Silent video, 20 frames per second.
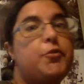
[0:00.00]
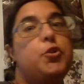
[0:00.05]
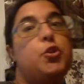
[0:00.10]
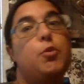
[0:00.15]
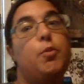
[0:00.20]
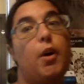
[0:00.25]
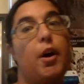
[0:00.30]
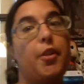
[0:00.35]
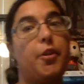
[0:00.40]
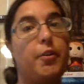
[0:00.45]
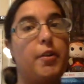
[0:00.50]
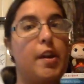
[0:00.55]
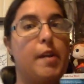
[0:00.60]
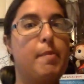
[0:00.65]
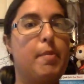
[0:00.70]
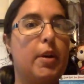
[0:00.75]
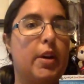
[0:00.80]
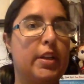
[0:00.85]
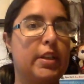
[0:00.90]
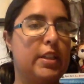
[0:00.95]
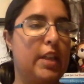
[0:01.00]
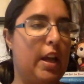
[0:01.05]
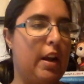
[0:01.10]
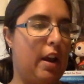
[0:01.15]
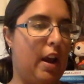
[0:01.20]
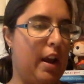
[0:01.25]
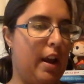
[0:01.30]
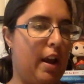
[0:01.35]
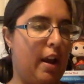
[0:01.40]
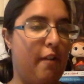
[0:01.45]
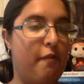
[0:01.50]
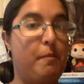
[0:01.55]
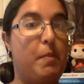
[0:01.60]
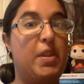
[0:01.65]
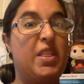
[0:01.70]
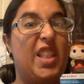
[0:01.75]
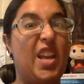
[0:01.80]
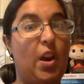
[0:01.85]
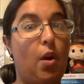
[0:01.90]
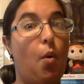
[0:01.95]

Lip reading: two other ebooks that I have been like